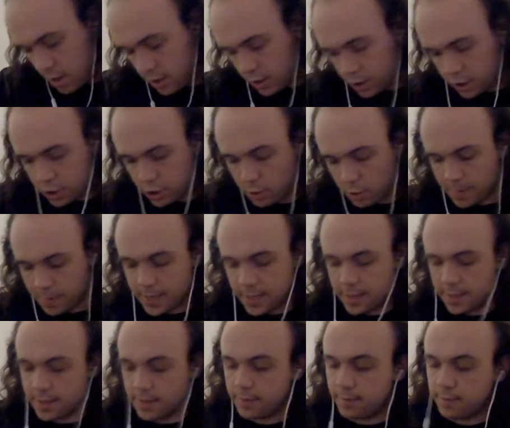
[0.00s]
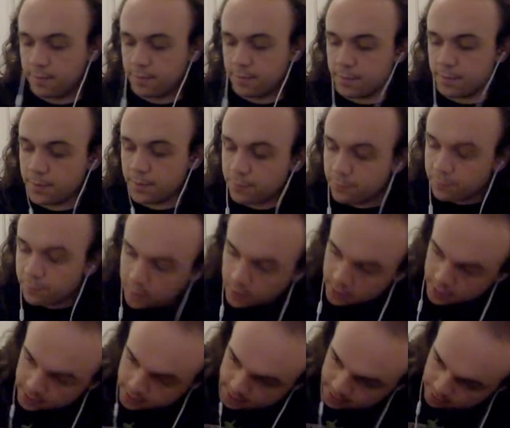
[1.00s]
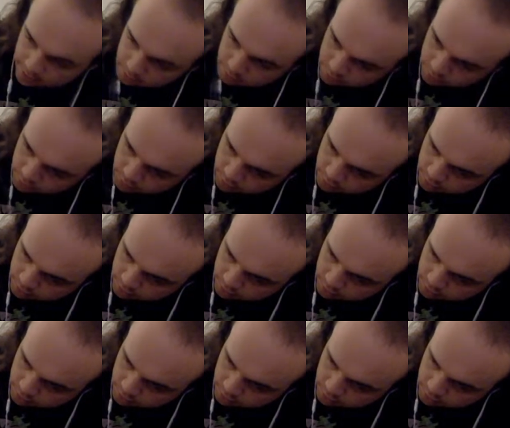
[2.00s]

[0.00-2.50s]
Stop anything from flying out.